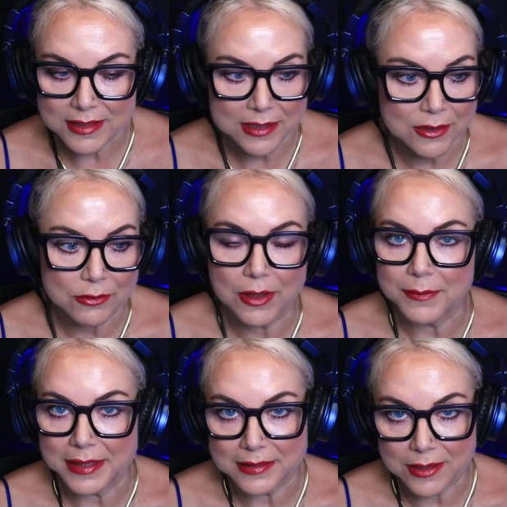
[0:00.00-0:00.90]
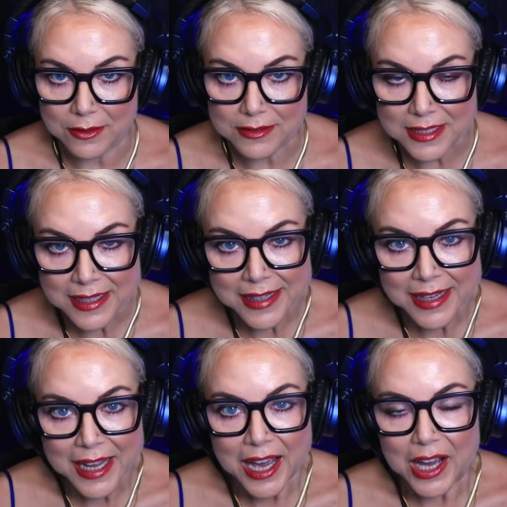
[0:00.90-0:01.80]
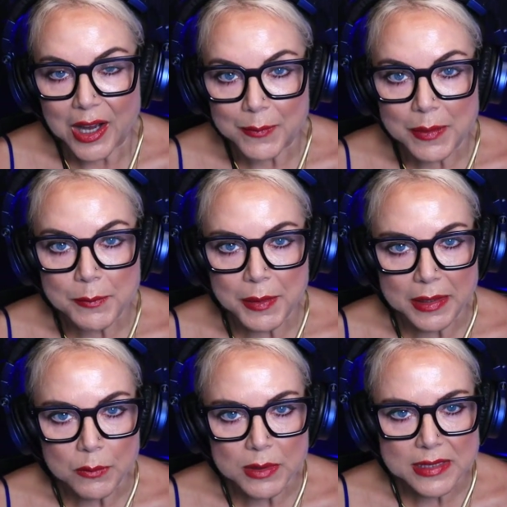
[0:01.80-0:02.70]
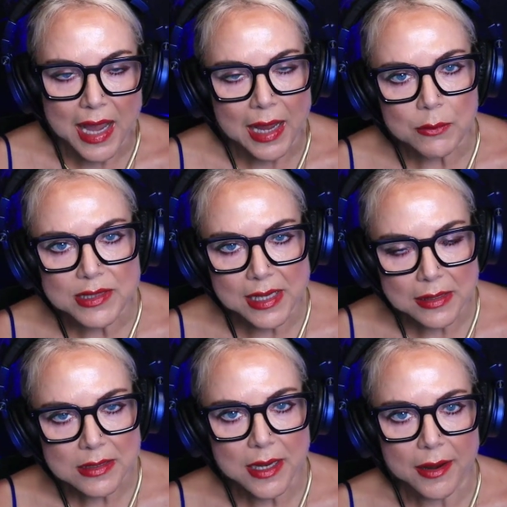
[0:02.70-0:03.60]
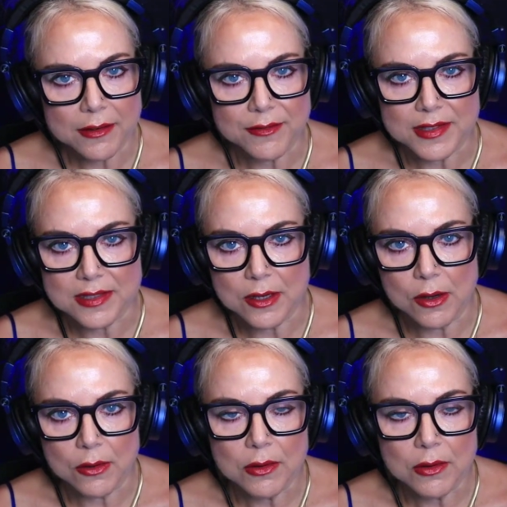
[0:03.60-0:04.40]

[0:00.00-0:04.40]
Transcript: I do love my East Coast. Um, but it was, I was getting tired of the snow.